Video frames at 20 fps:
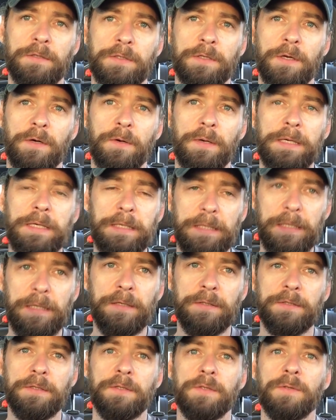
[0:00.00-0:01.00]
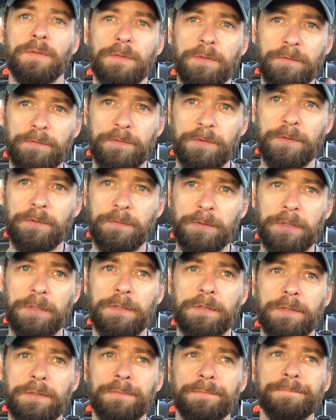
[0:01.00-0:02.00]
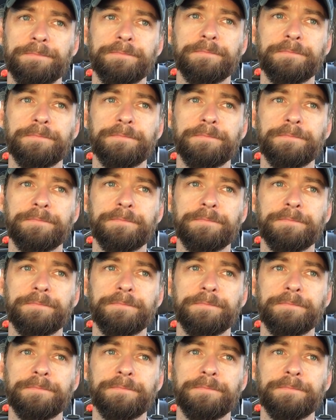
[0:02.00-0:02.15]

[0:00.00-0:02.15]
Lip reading: so I needed to sort of do this.